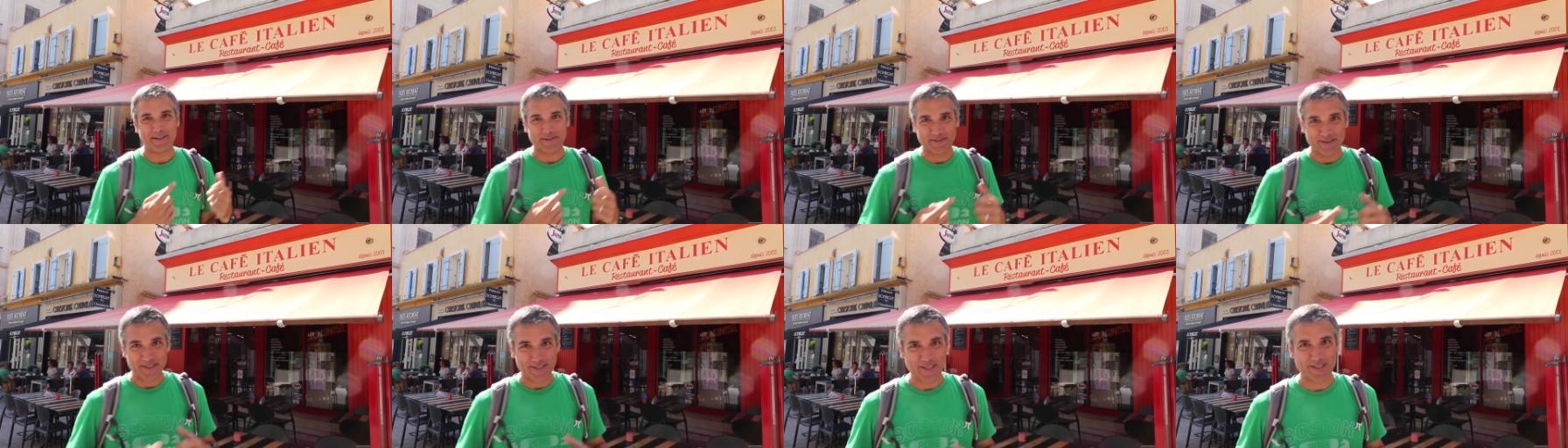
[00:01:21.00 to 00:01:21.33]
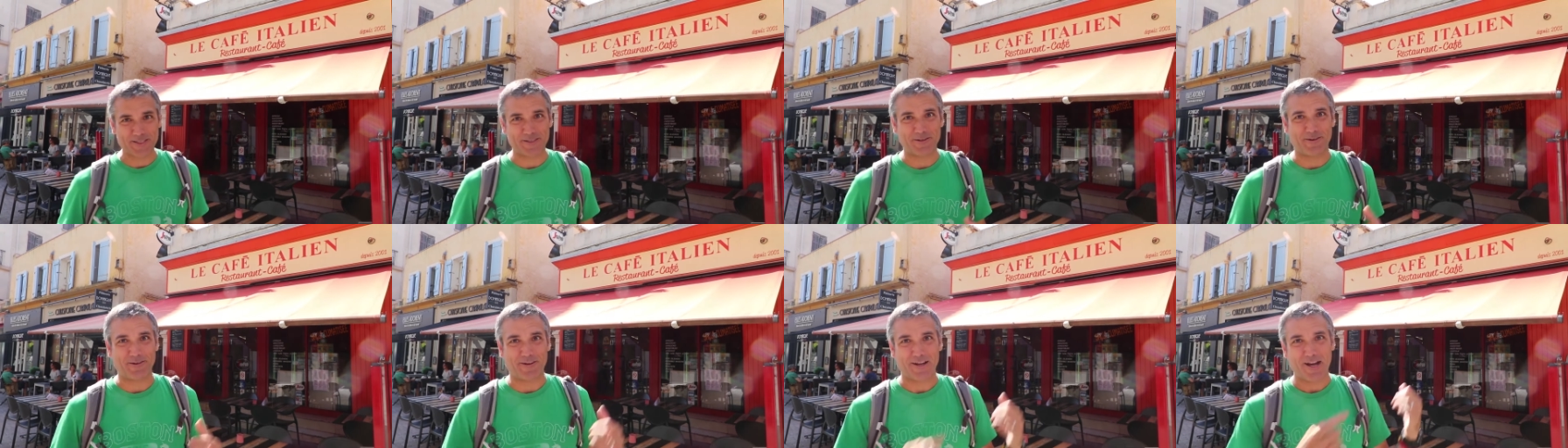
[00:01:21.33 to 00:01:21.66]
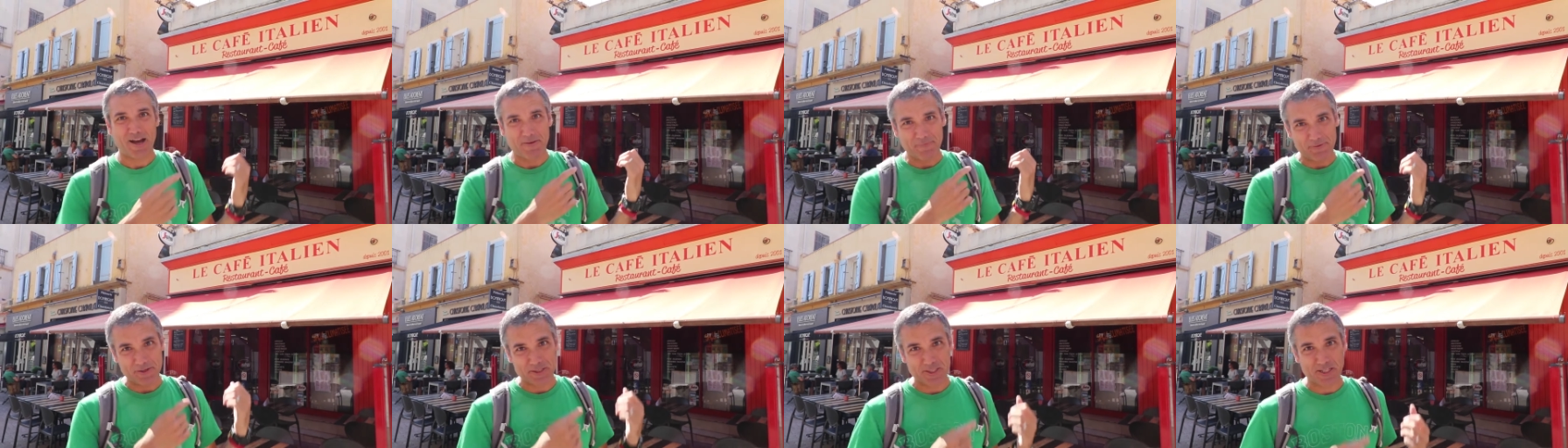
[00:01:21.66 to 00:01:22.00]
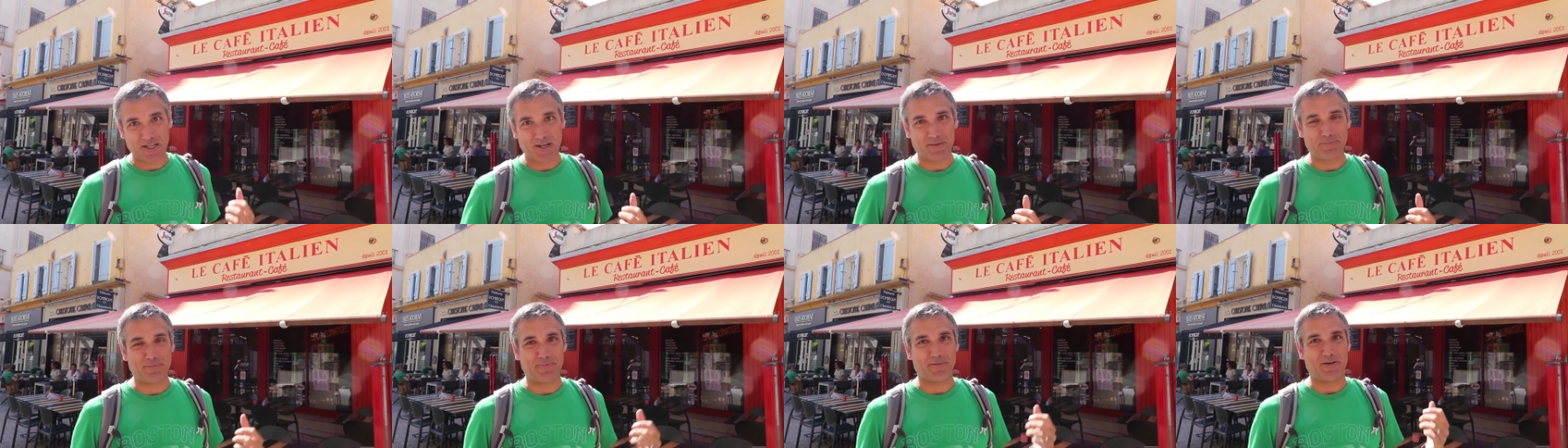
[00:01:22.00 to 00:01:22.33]
here. This is our coffee
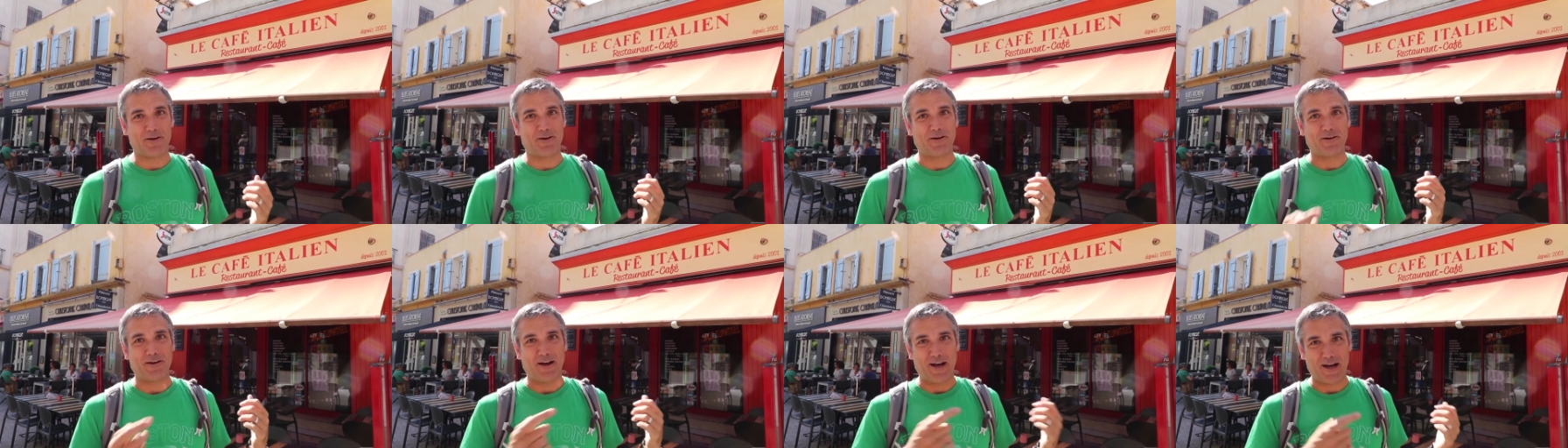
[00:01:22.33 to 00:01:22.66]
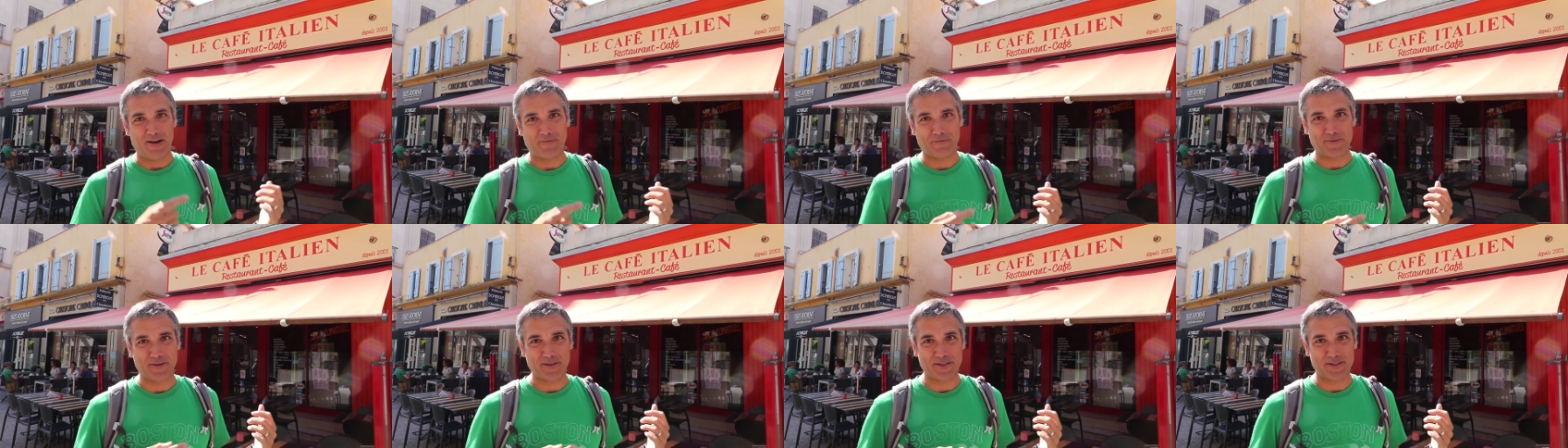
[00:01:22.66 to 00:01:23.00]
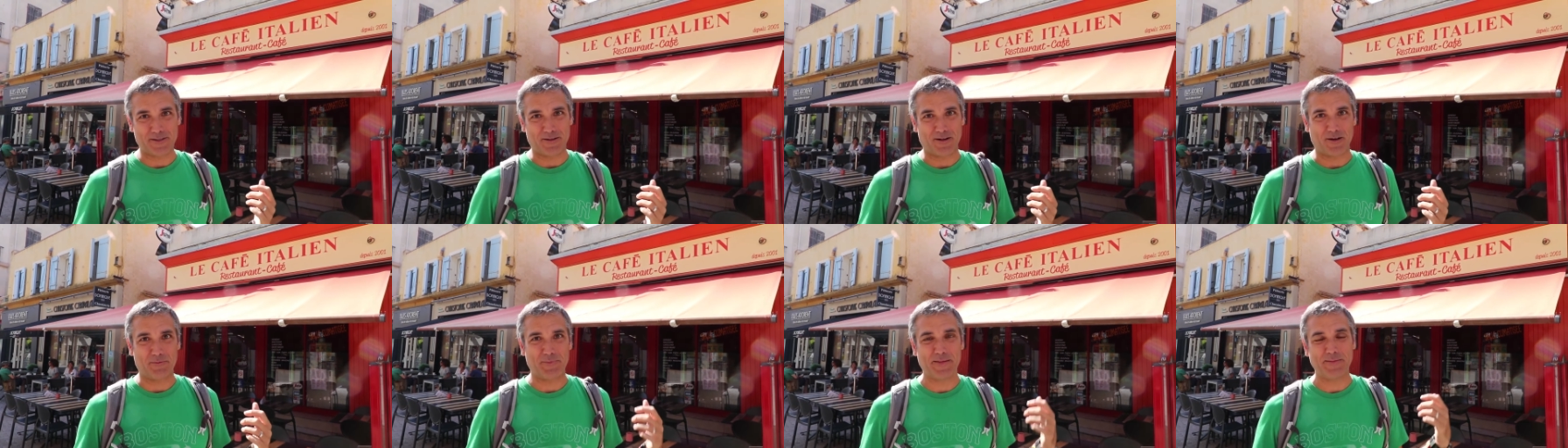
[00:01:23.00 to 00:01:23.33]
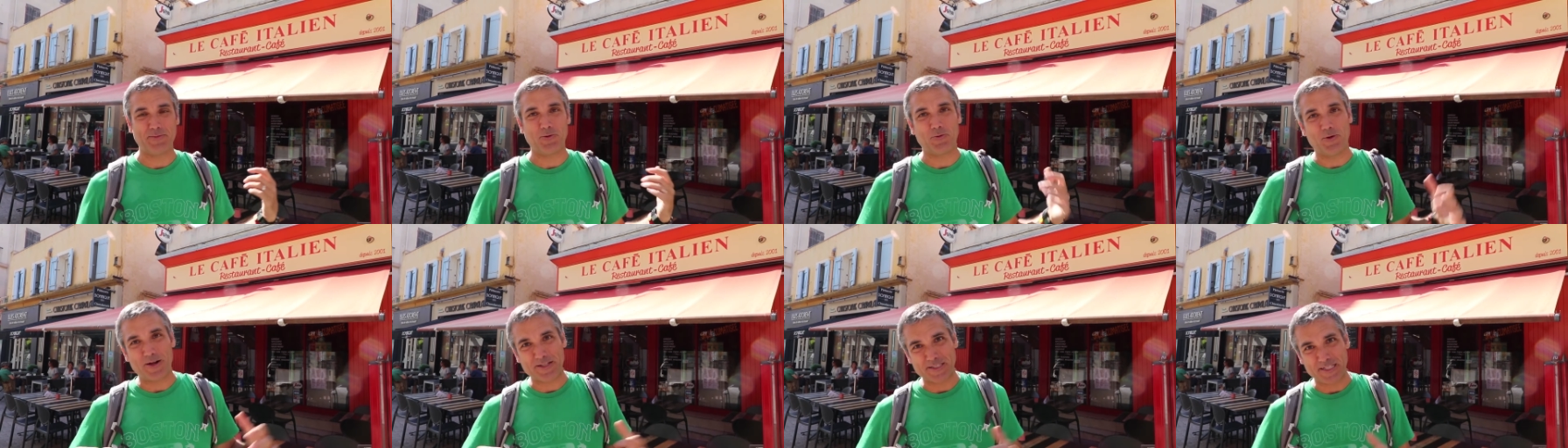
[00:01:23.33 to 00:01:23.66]
shop, our office, our
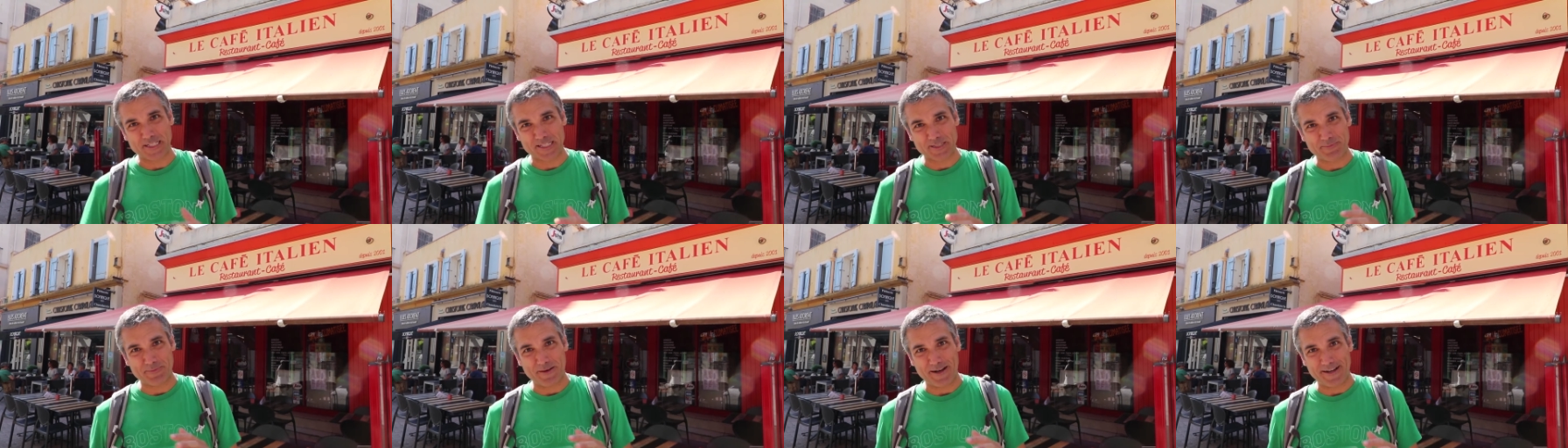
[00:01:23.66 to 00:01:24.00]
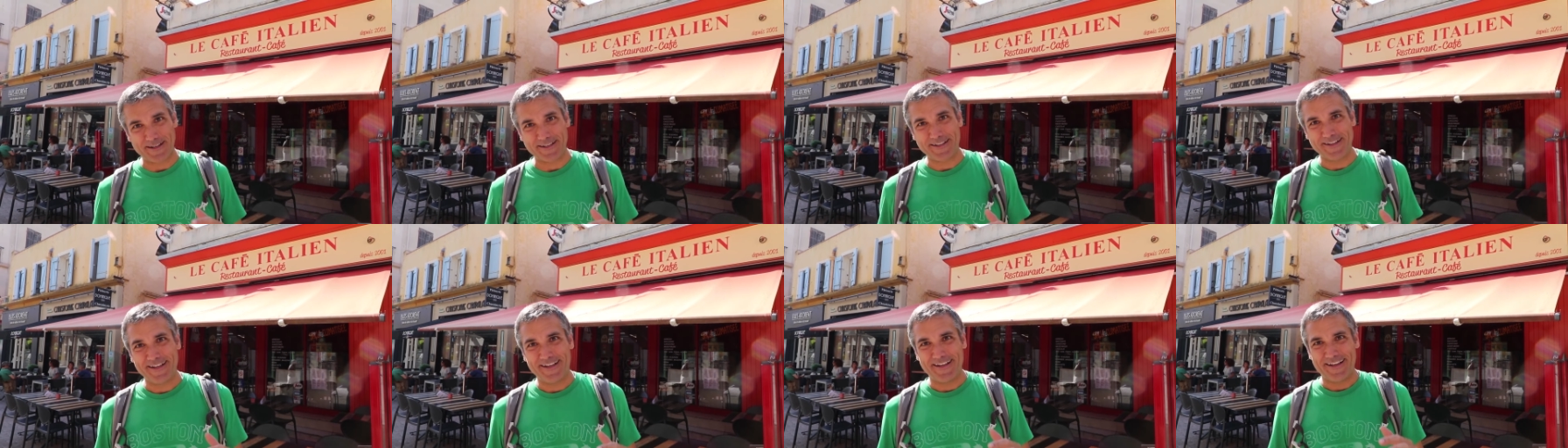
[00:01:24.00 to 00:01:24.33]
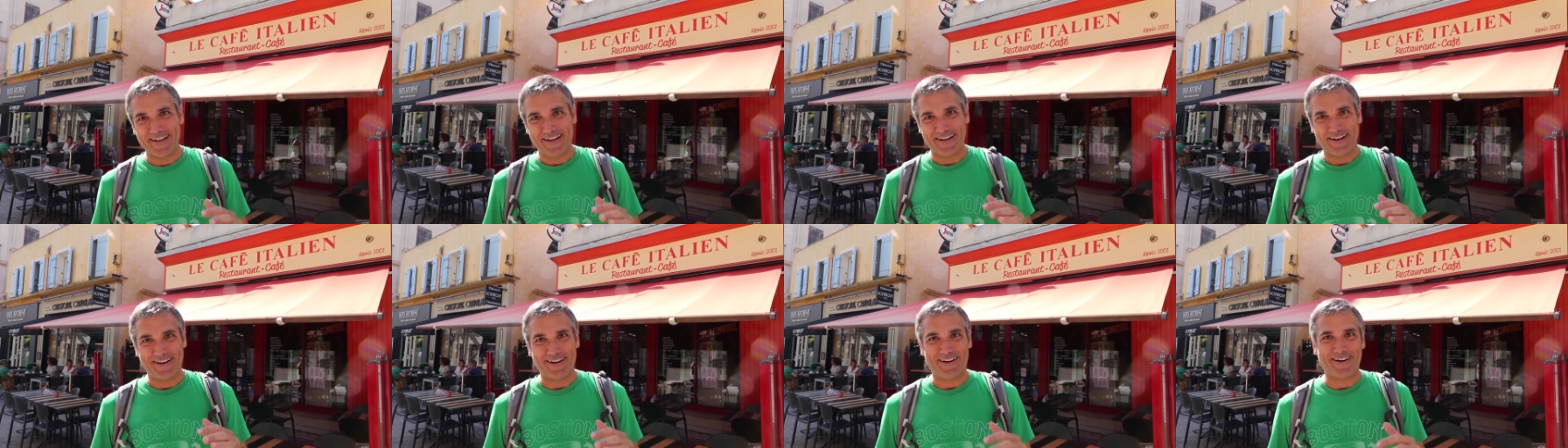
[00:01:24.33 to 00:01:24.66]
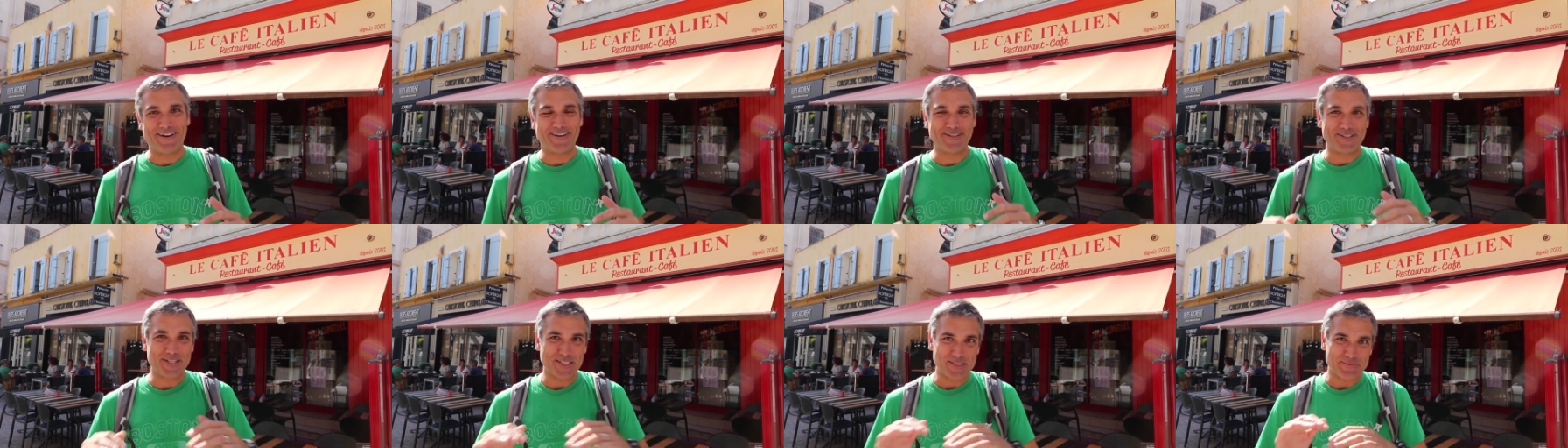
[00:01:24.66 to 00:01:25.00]
people watching spot,
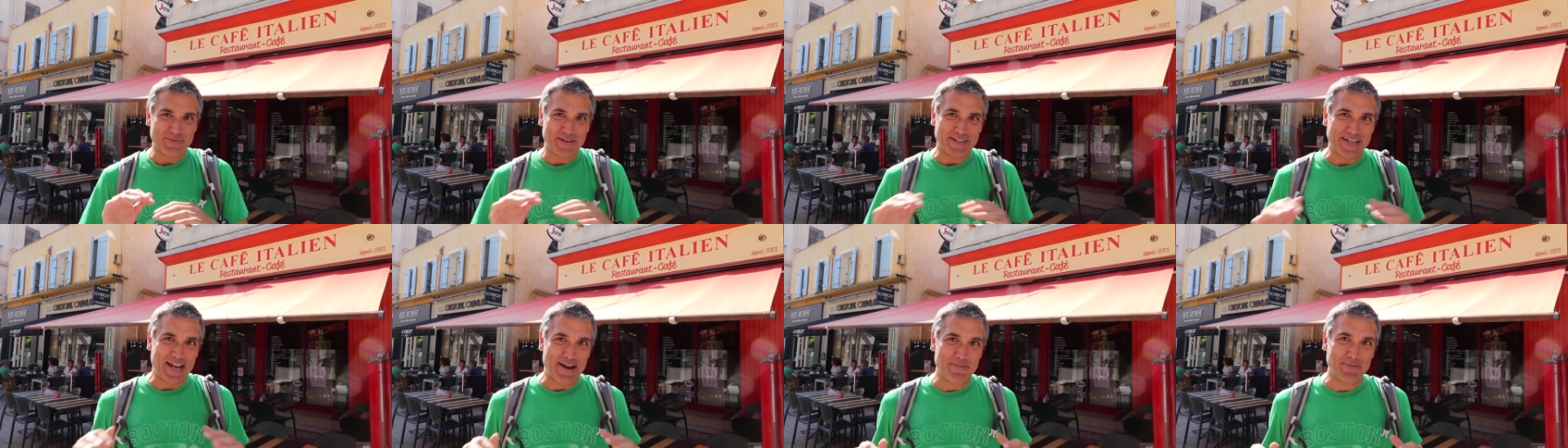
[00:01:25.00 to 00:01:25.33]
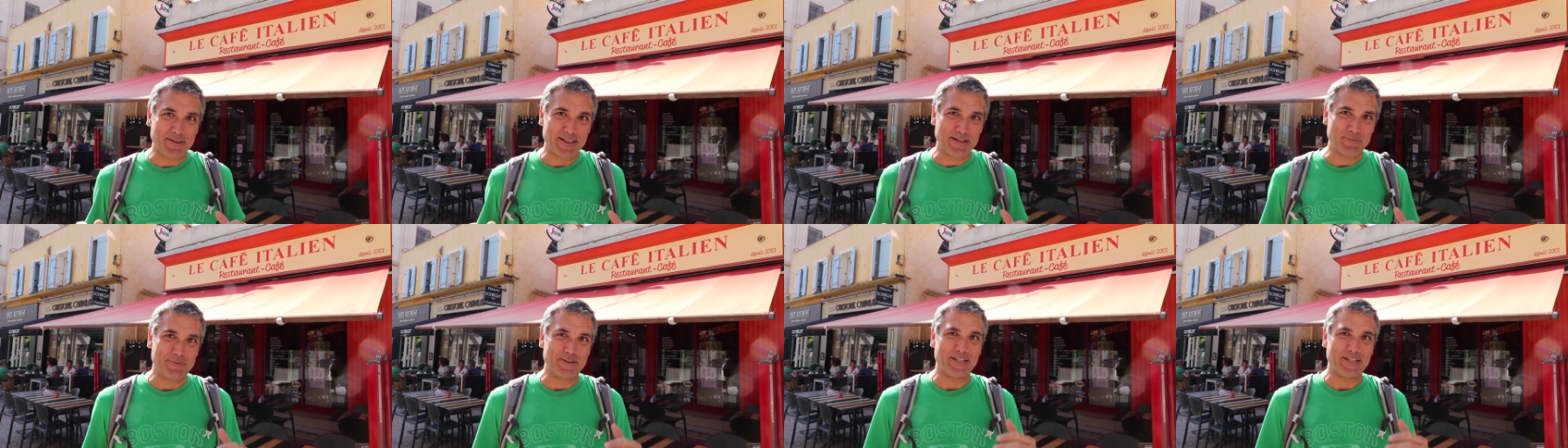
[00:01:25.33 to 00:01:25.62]
our just about everything.